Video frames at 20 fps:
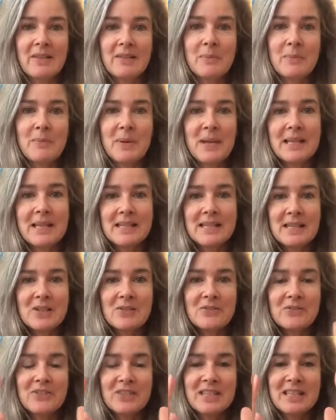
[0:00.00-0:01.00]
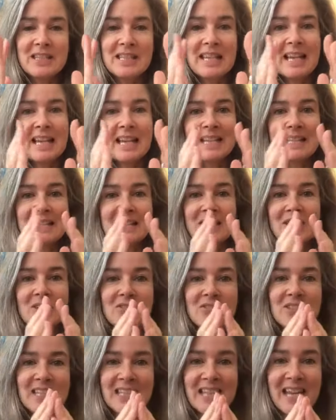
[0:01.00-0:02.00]
big self and the little self
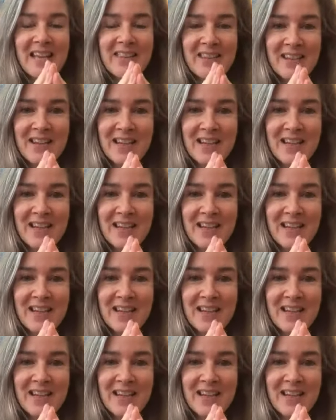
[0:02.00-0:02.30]
together,